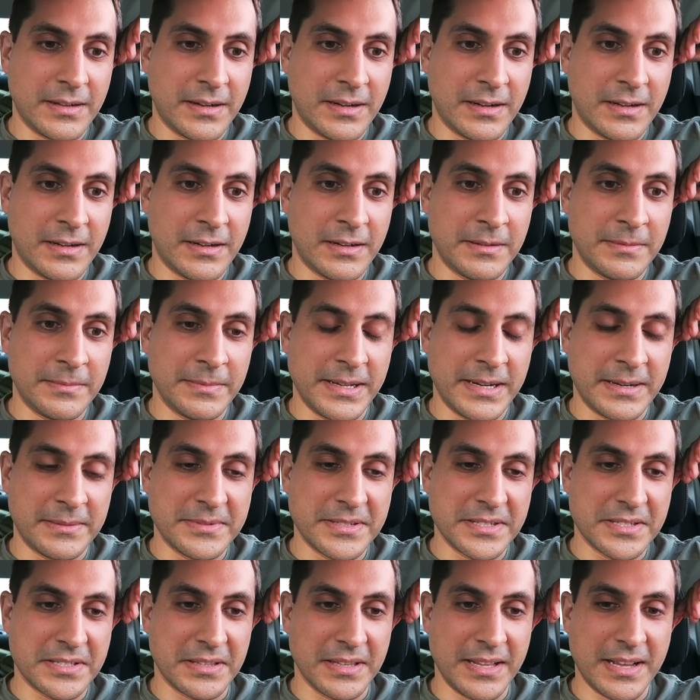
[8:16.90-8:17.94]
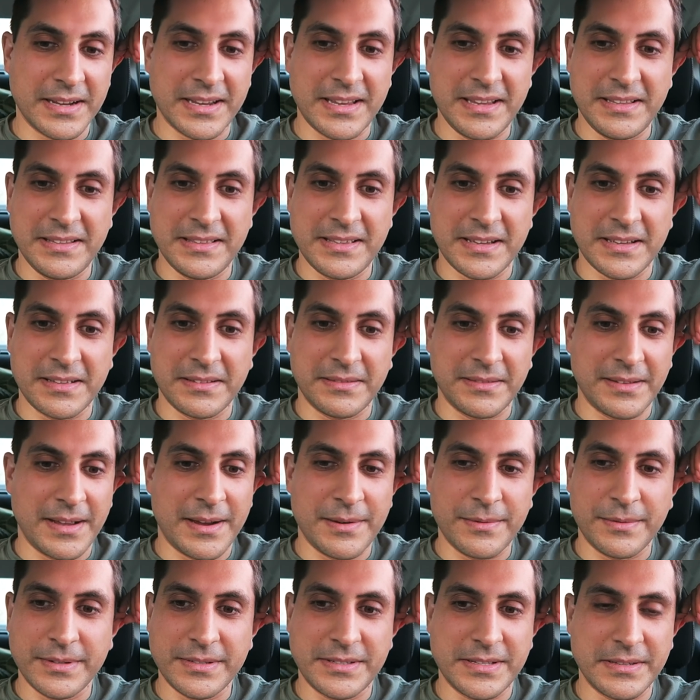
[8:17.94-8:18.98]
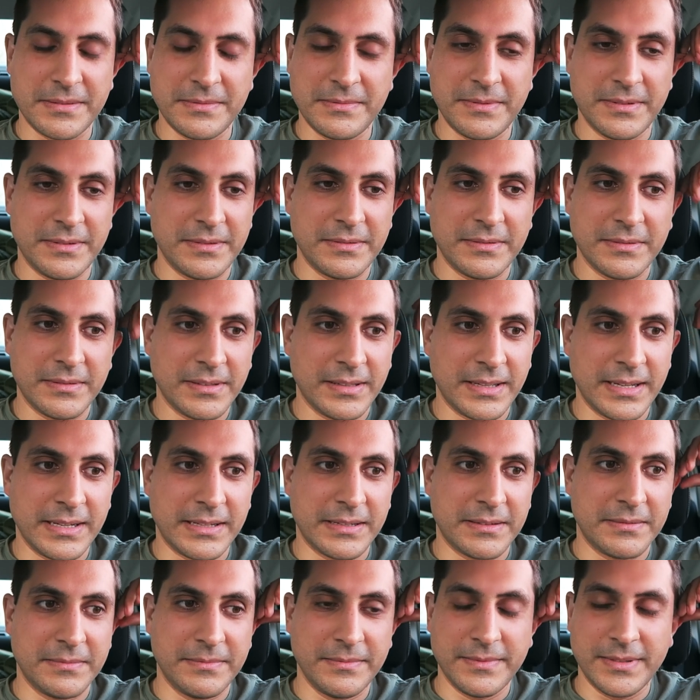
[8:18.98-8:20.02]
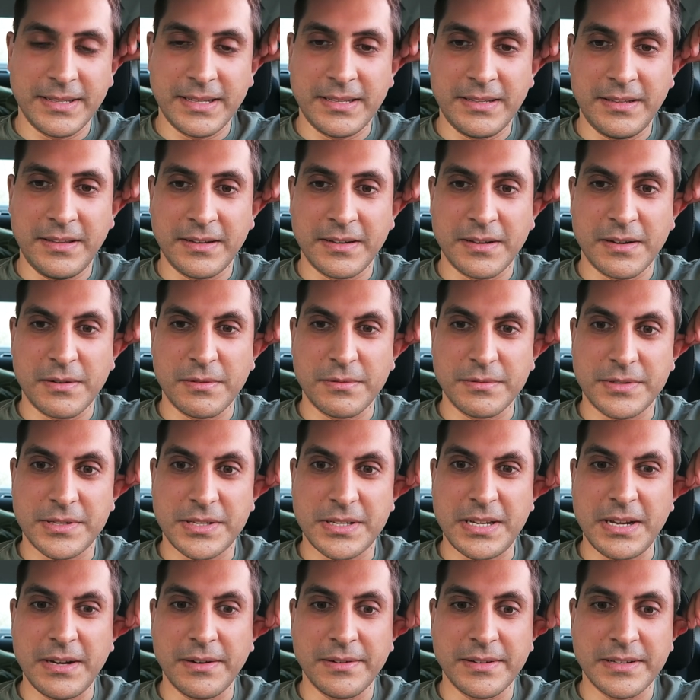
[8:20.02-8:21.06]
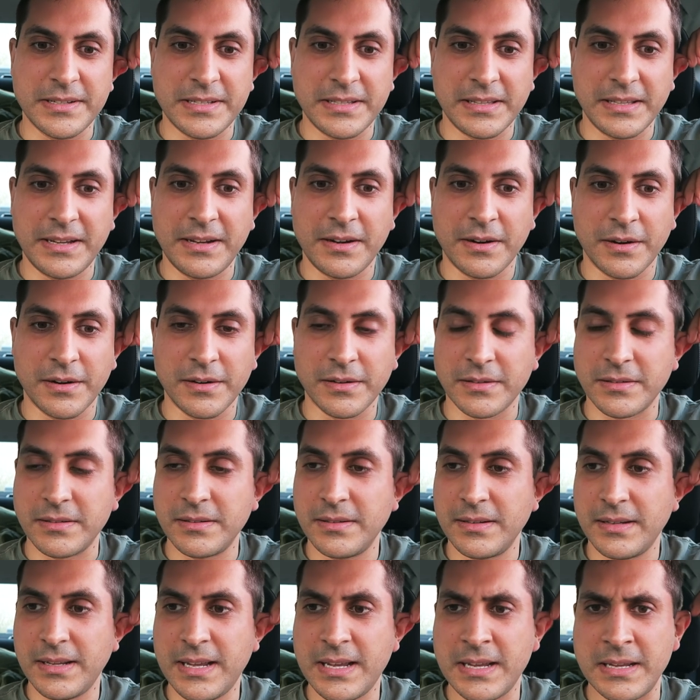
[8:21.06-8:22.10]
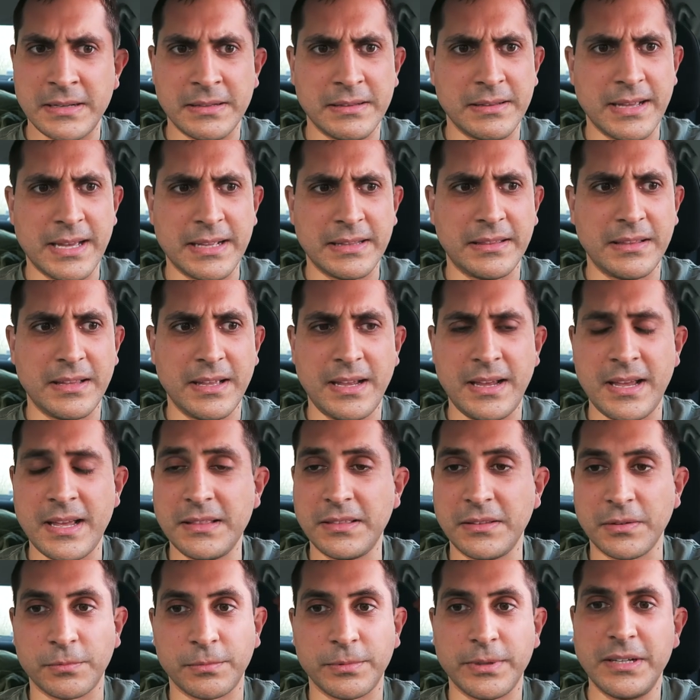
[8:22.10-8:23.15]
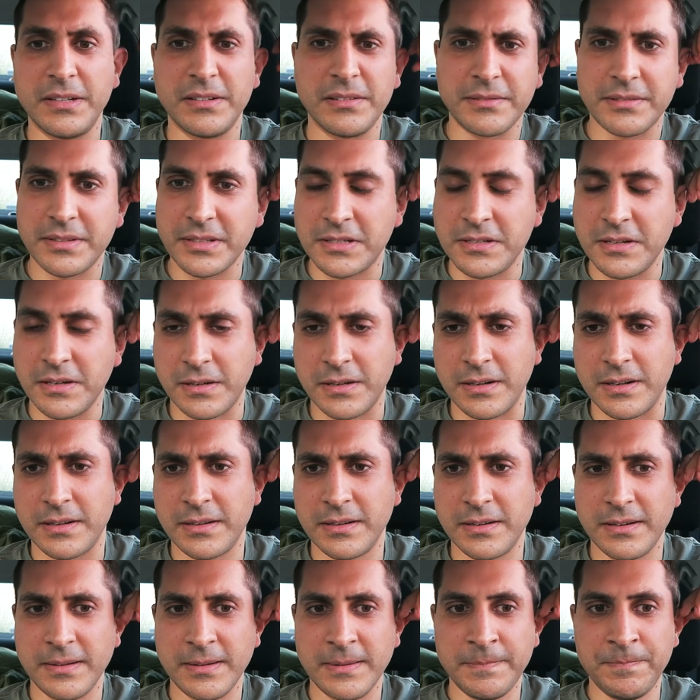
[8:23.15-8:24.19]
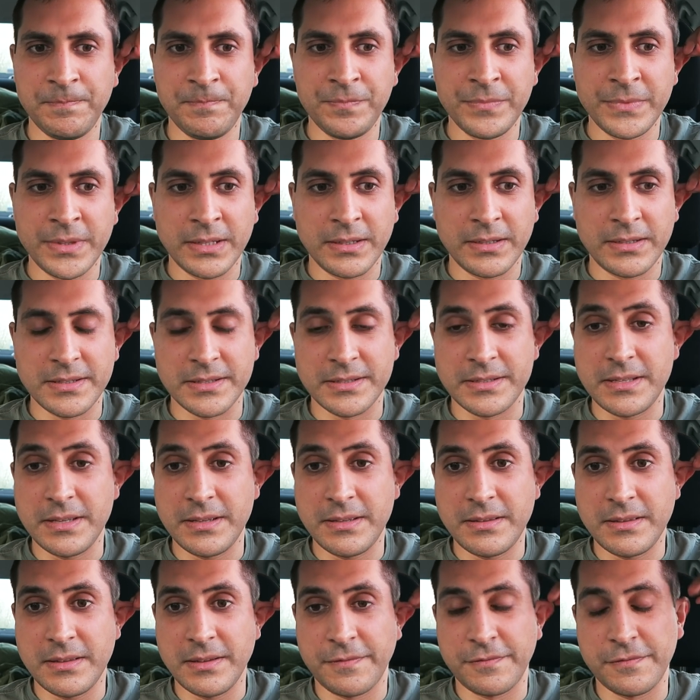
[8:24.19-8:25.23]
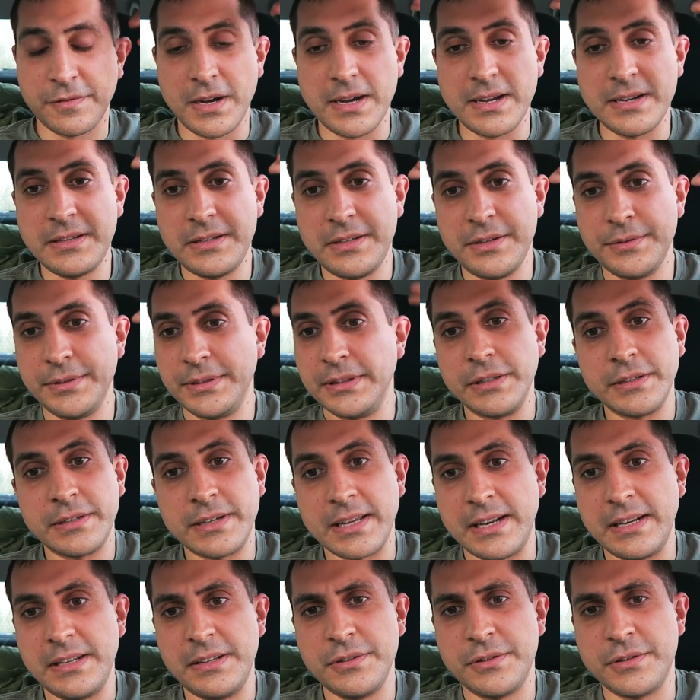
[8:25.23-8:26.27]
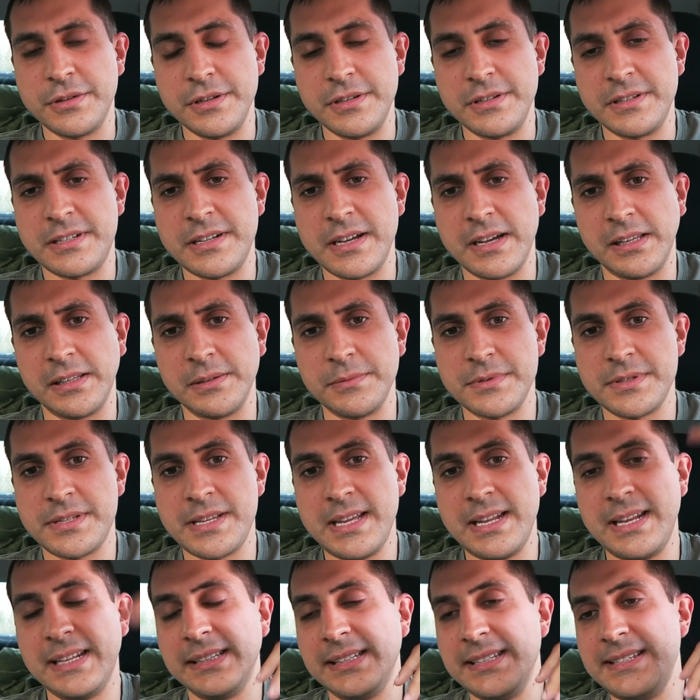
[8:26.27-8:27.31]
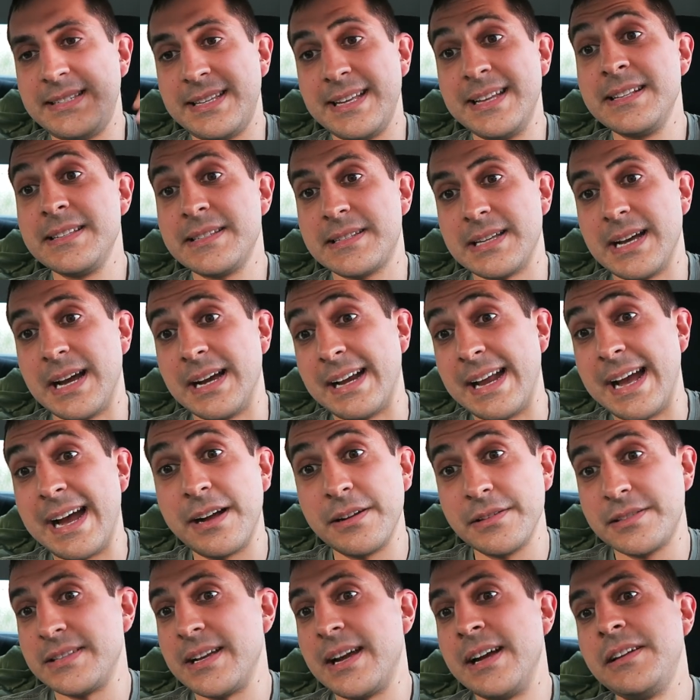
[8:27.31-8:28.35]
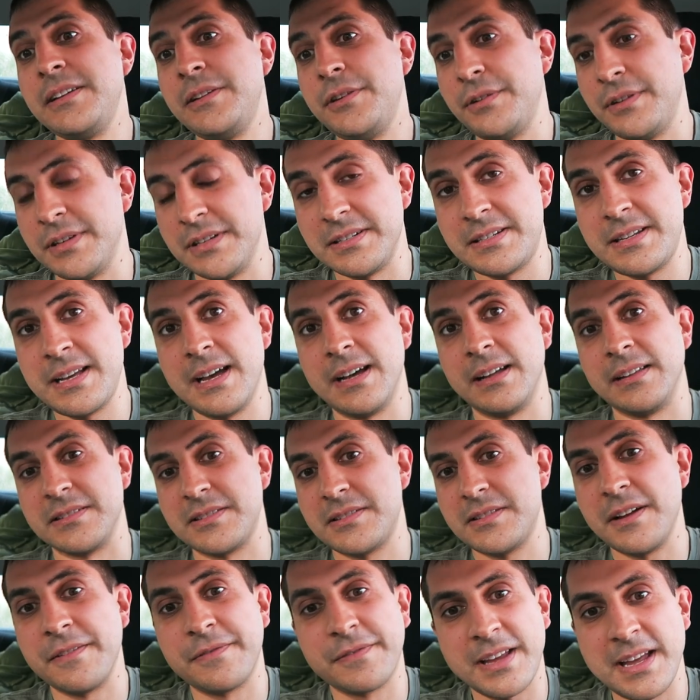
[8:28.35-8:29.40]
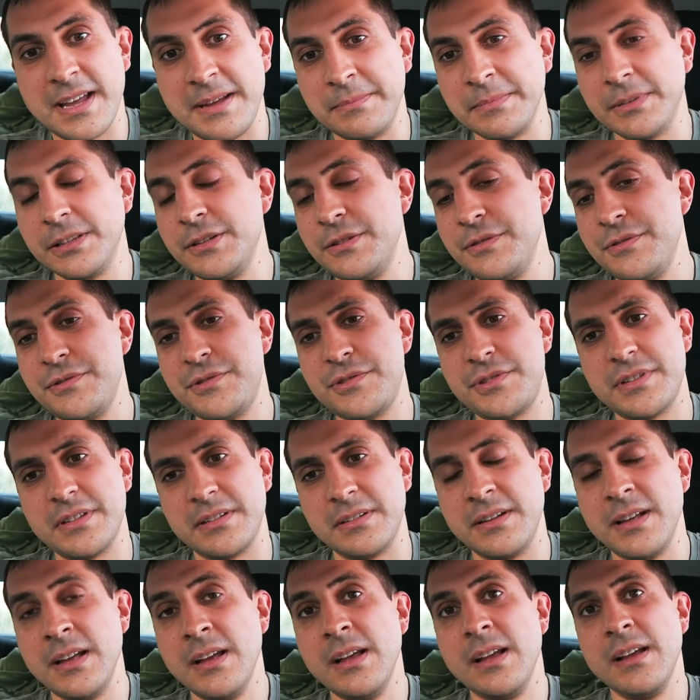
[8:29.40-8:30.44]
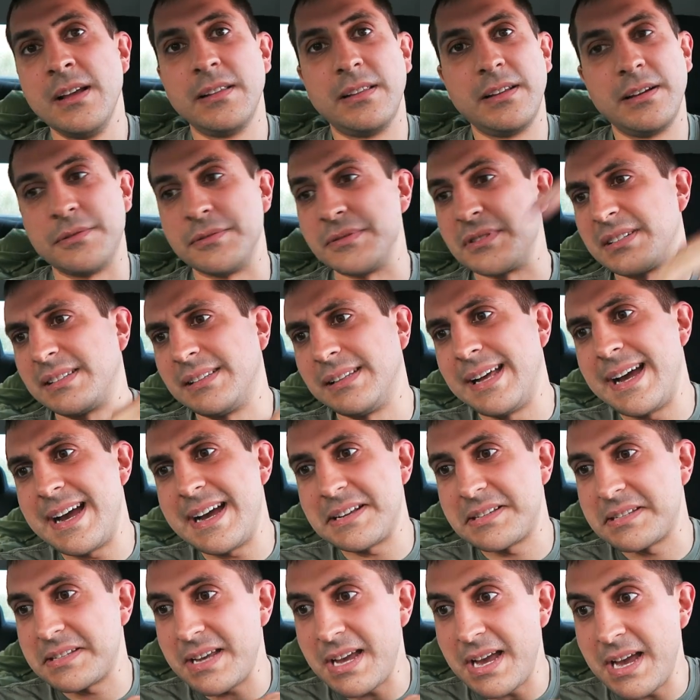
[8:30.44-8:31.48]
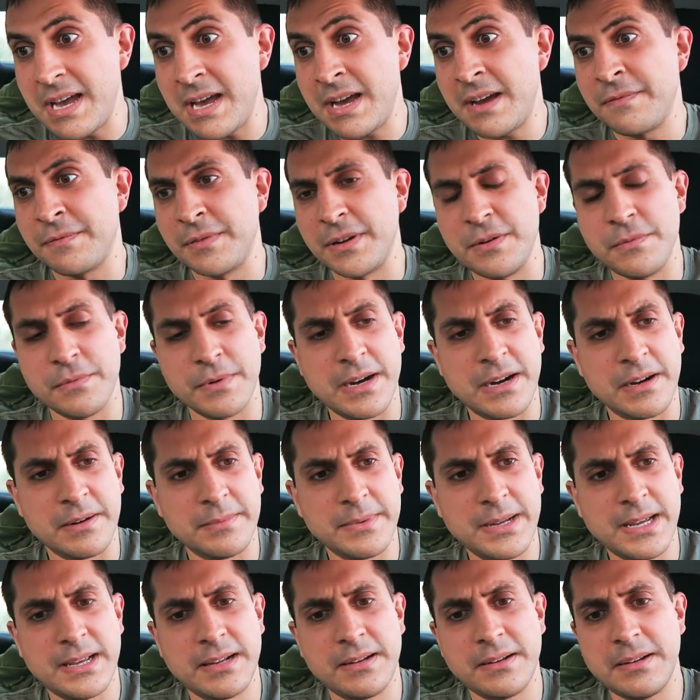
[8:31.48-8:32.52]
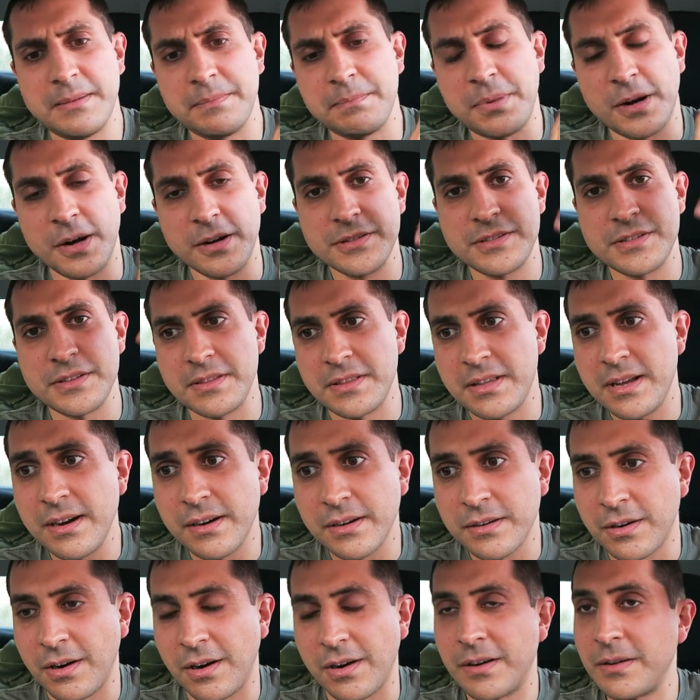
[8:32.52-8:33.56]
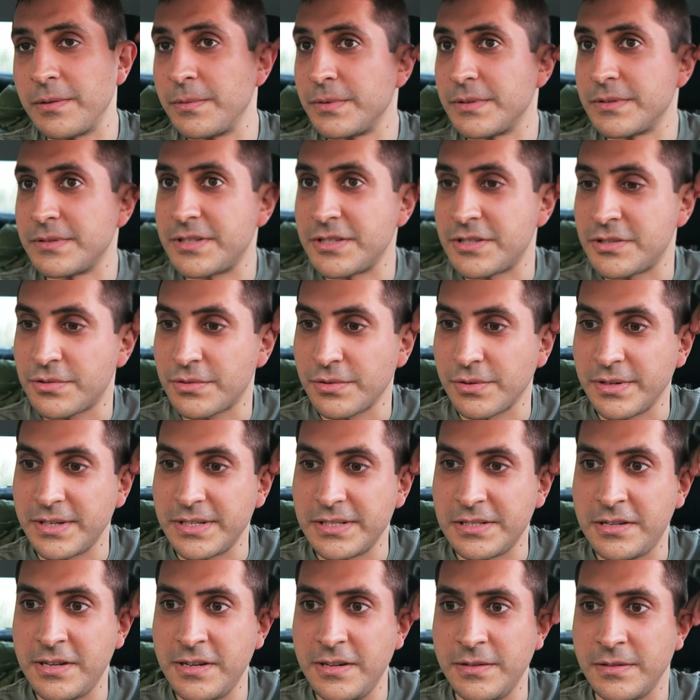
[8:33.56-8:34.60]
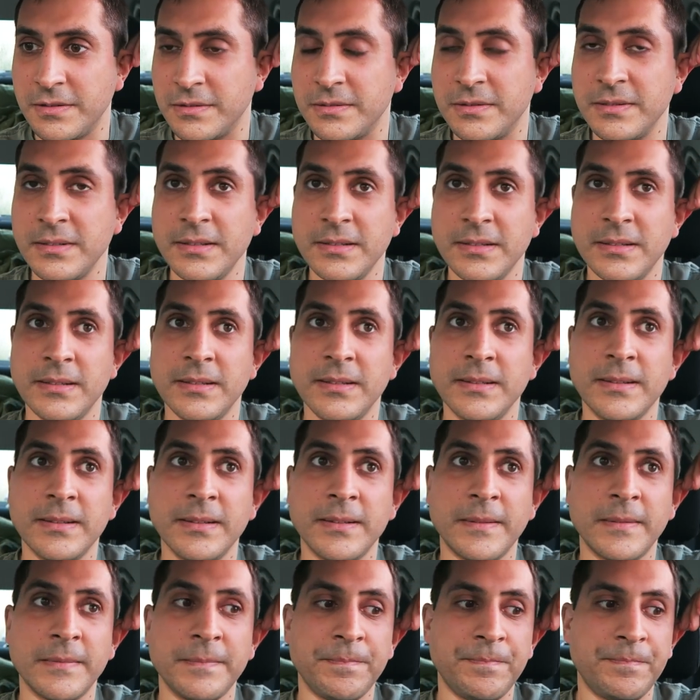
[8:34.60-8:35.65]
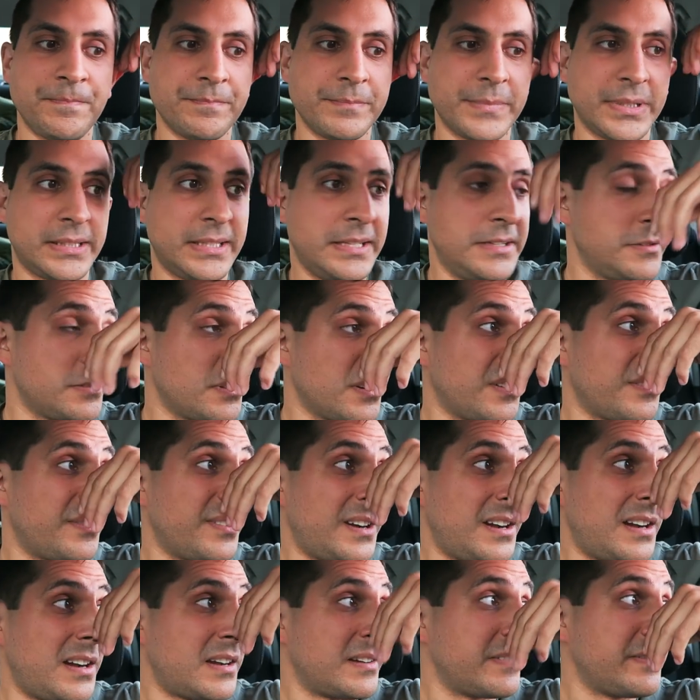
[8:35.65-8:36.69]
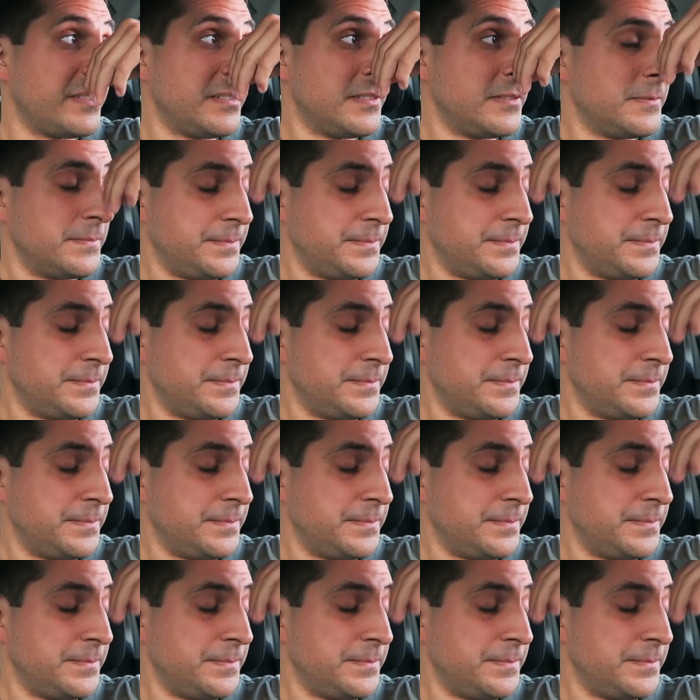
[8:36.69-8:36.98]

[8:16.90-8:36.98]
Um, and I'm just lucky that I wasn't, like, you know, seriously hurt and that they hit the rear of the car. Yeah. Because the, the front, you would look at it, you couldn't tell it was hit, at least inside. Outside, you can tell. Stuff came loose and there was glass everywhere, man. And parts of their car were destroyed too. But they drove off.